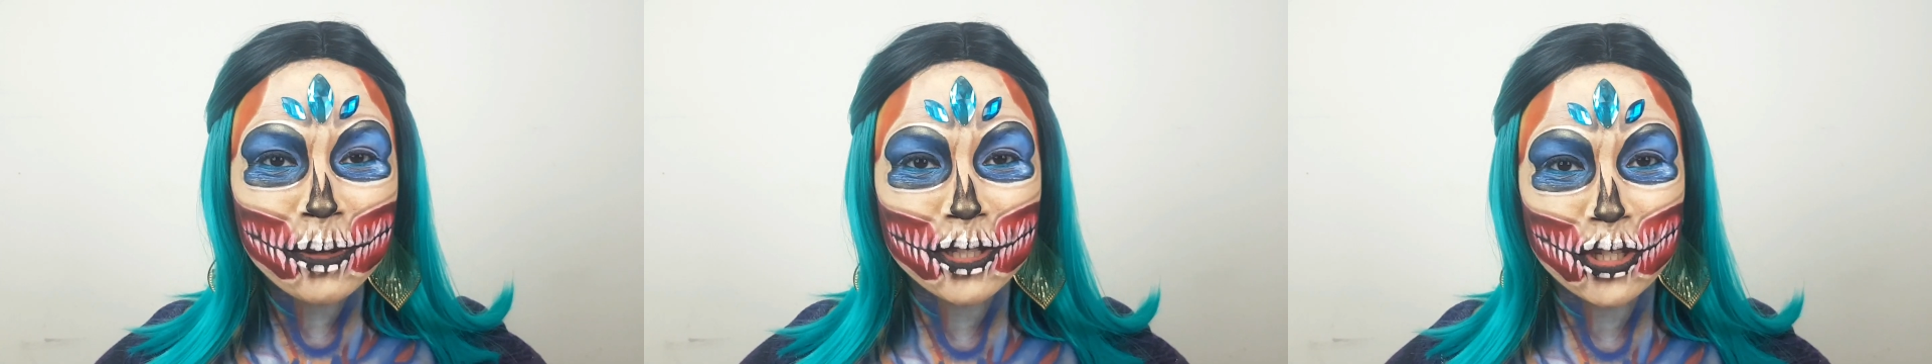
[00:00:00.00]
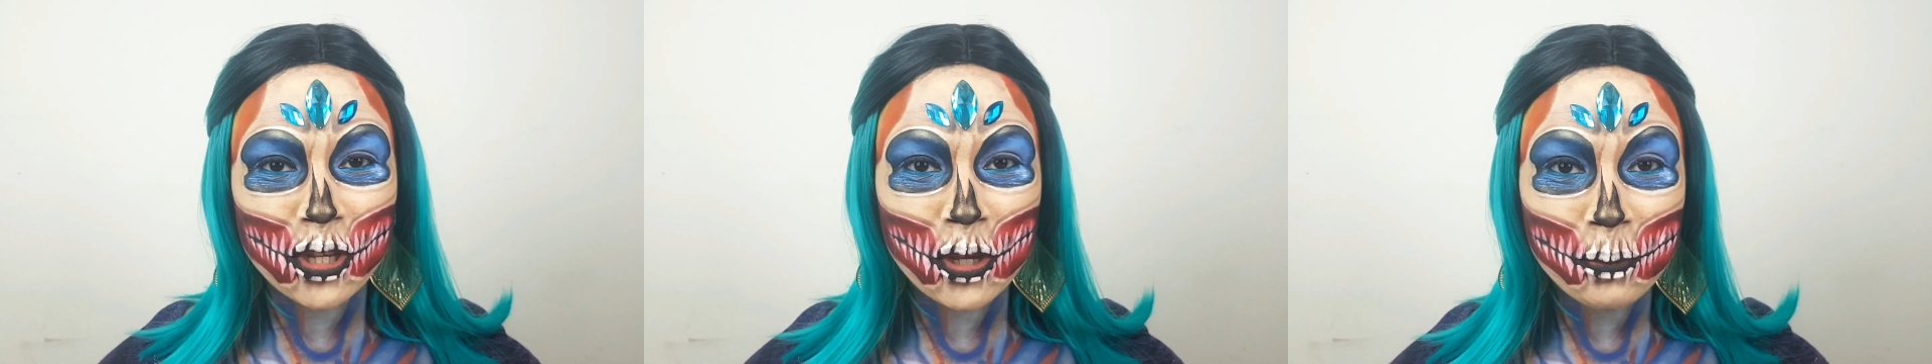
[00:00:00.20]

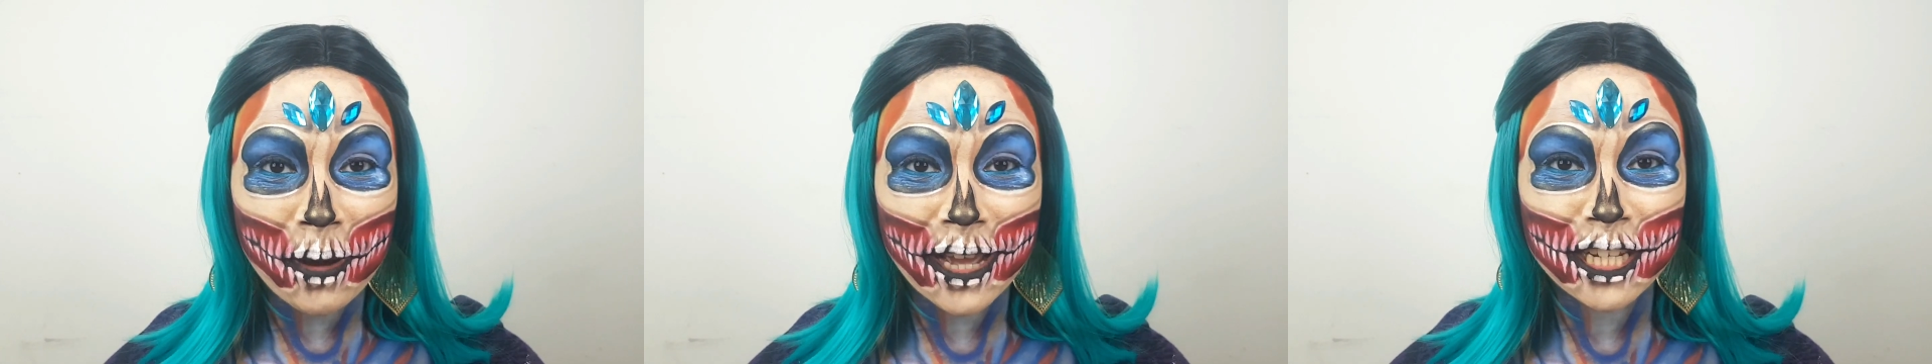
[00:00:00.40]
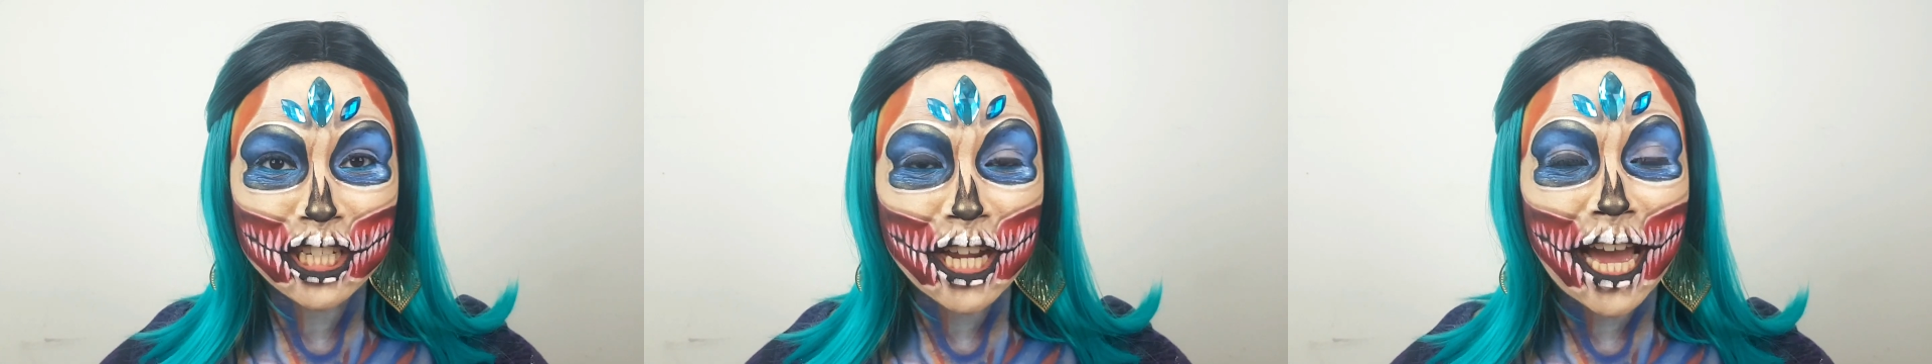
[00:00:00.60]
to
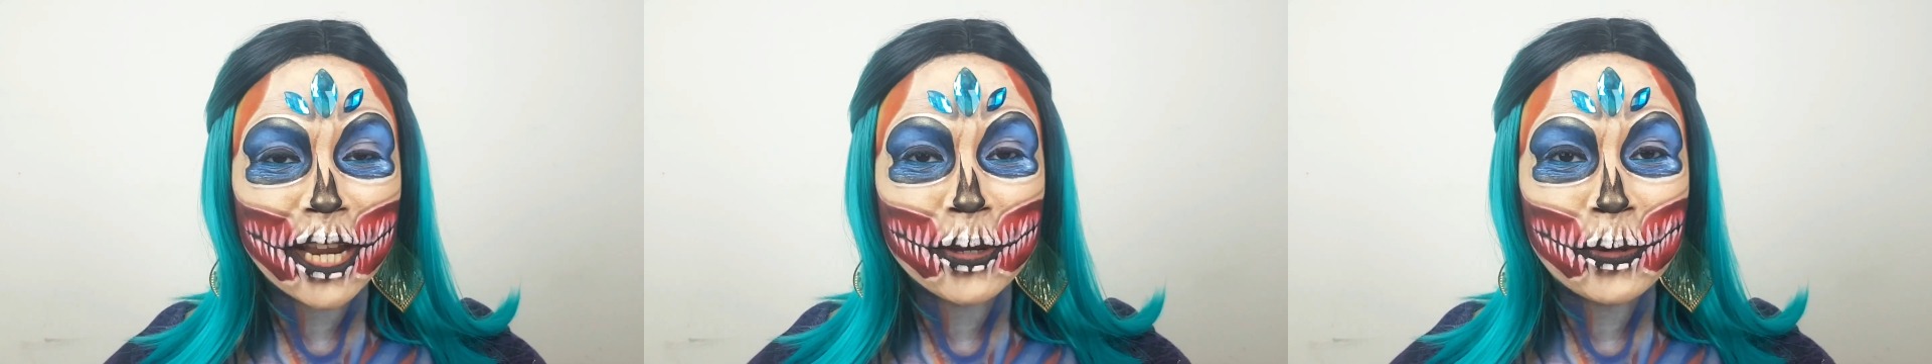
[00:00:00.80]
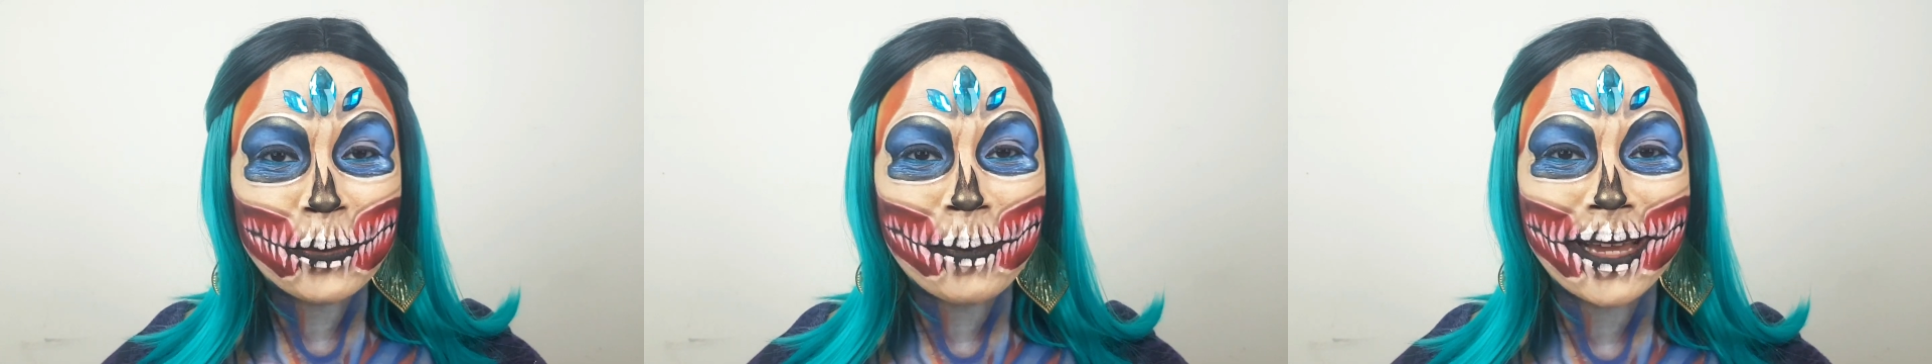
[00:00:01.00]
my
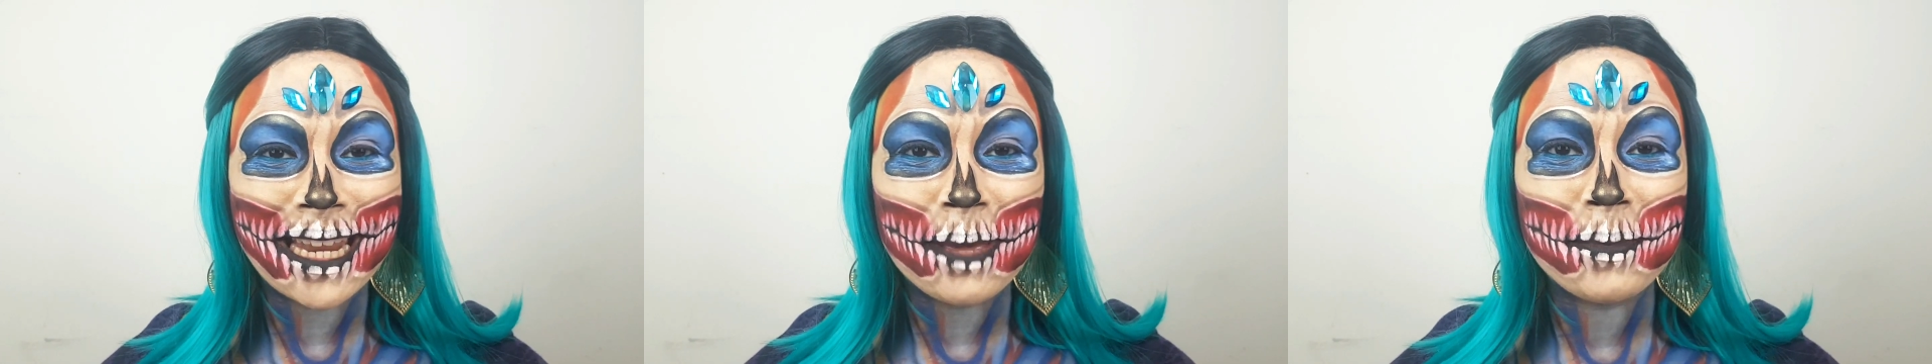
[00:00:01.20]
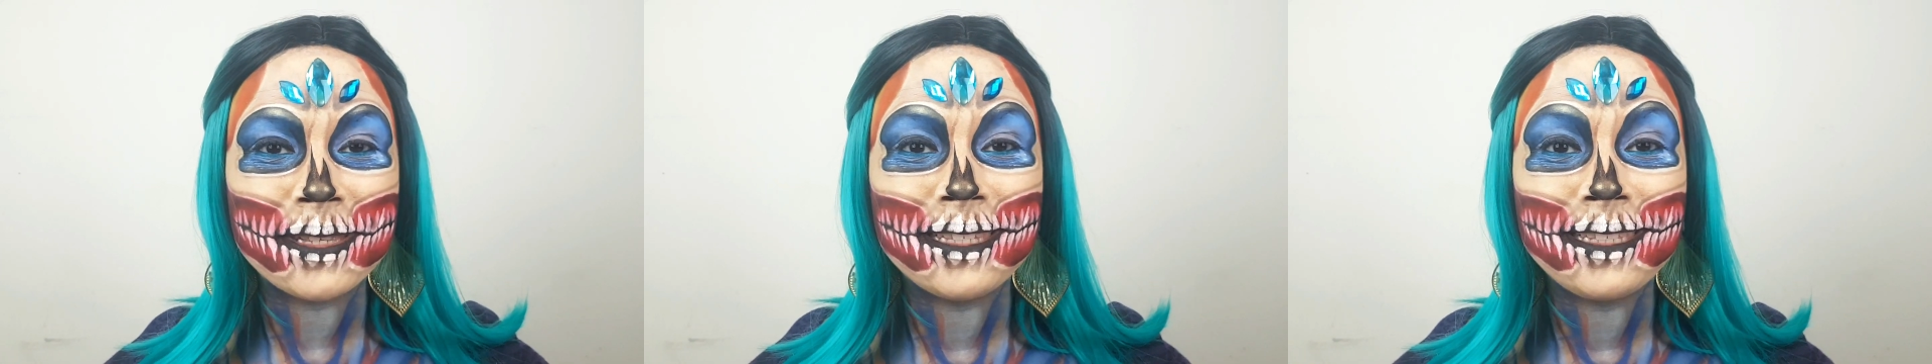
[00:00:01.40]
channel. My
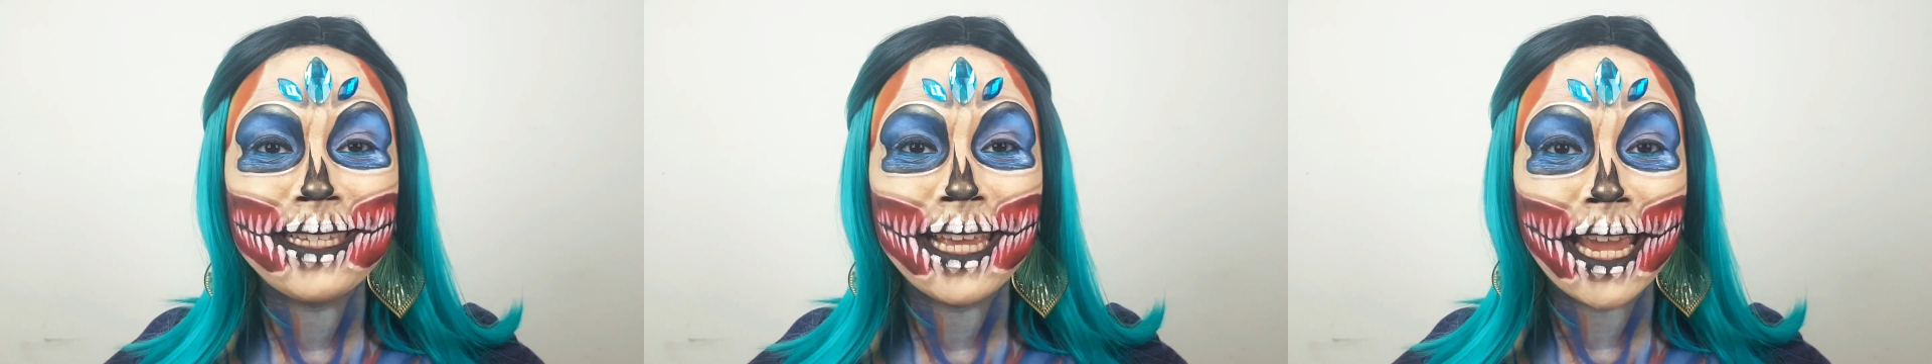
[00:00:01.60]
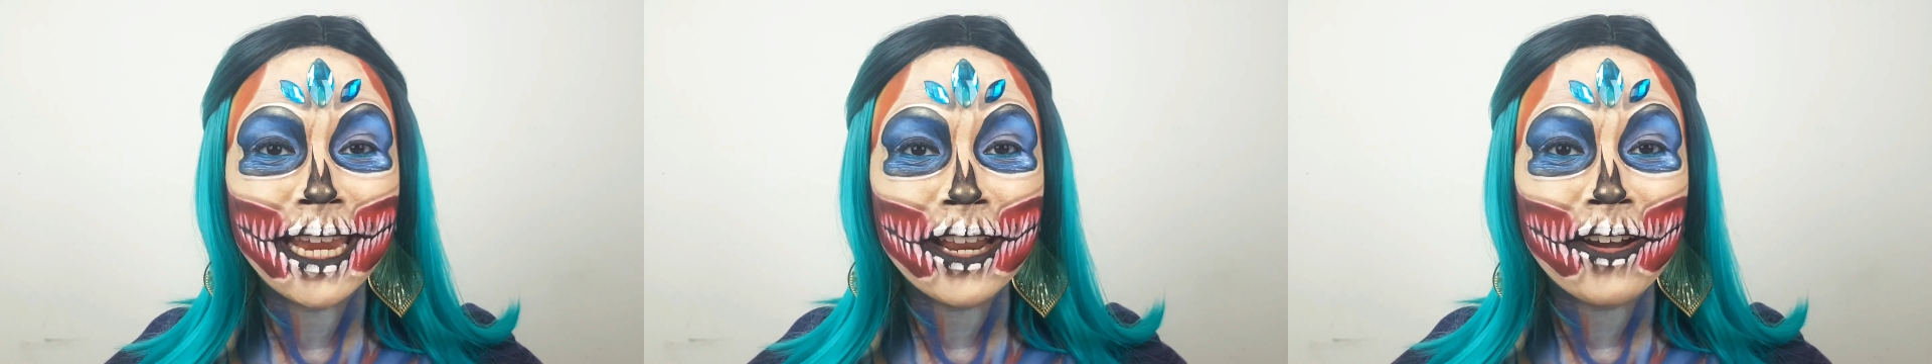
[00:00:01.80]
name is
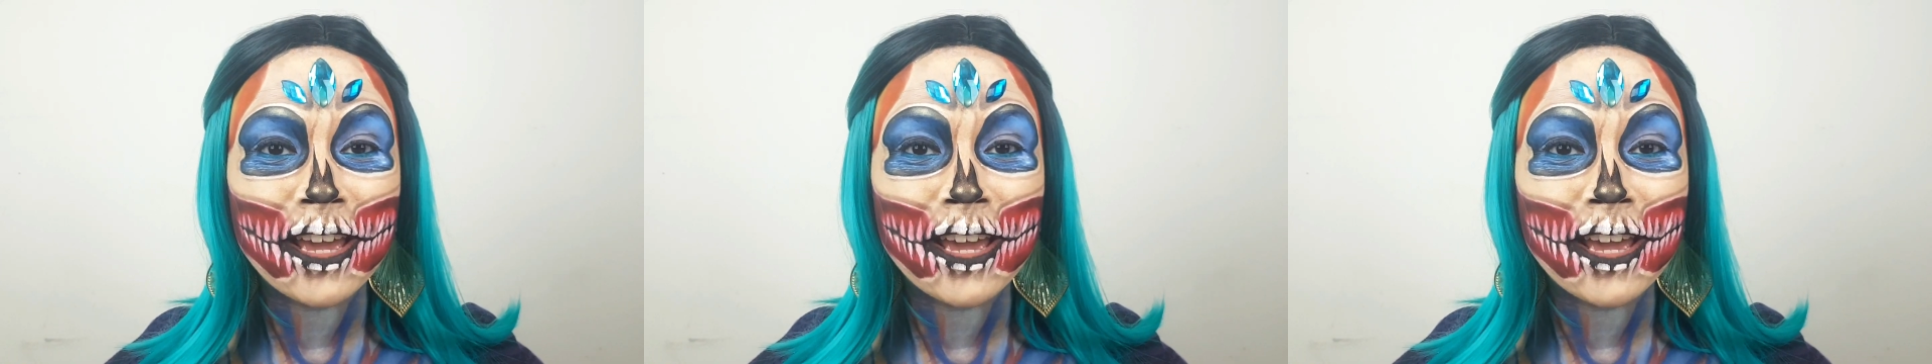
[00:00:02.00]
Tina.